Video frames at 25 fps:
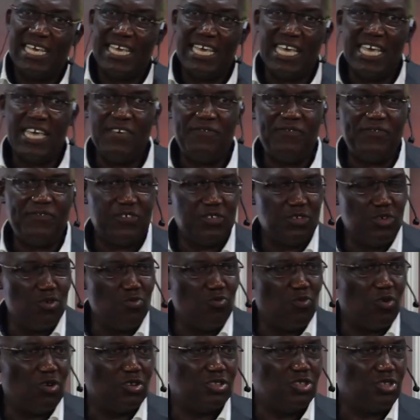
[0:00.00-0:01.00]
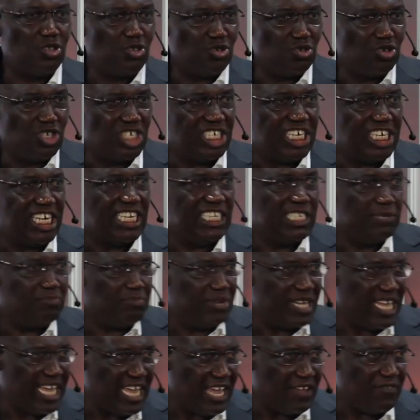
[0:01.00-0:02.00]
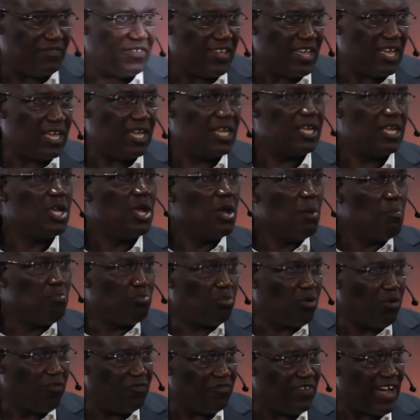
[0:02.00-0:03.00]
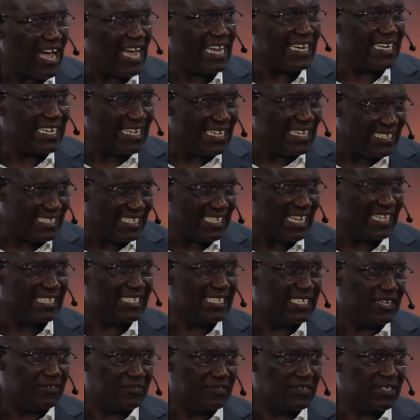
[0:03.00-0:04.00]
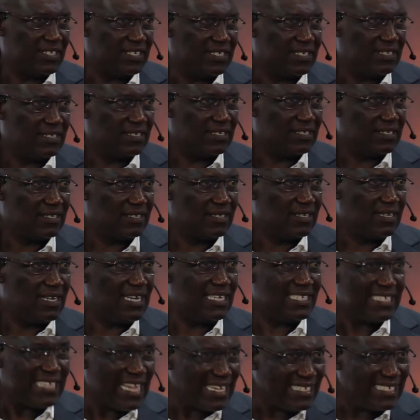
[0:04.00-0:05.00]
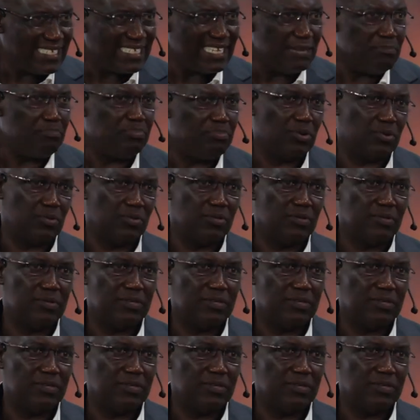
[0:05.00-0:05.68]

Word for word: if you want to change behavior, provide incentives. It's that simple.